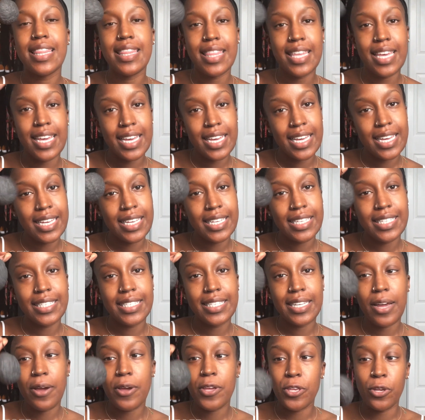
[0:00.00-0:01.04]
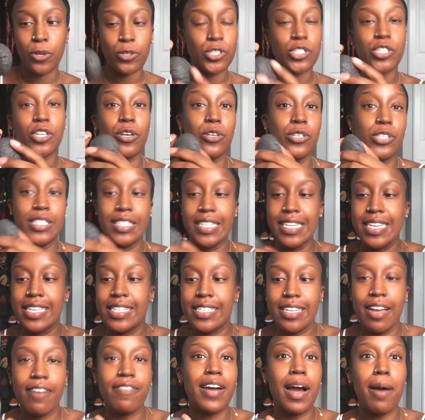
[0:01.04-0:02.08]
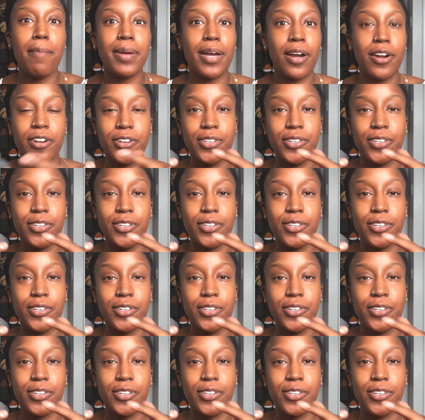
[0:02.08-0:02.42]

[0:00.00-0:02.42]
this, you'll still see stuff coming out.